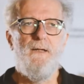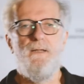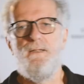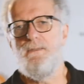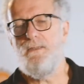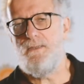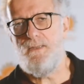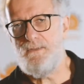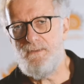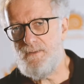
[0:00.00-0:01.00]
and
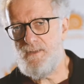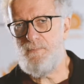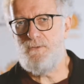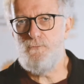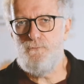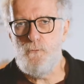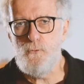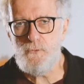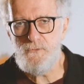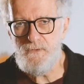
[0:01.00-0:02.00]
another about
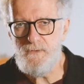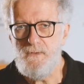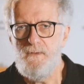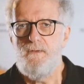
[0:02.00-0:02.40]
40